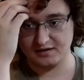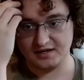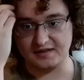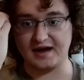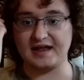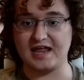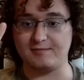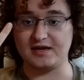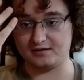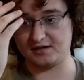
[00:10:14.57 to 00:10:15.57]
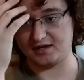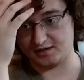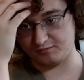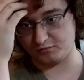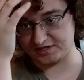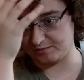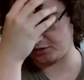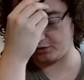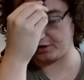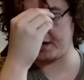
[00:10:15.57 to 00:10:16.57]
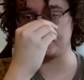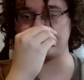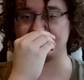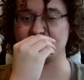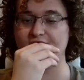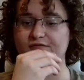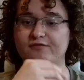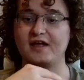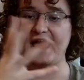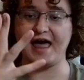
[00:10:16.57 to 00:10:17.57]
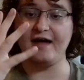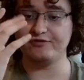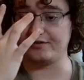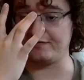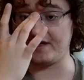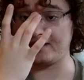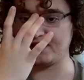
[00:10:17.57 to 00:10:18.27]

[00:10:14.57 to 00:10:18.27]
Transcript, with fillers: and then I came in and was able to organize my stuff after the fact.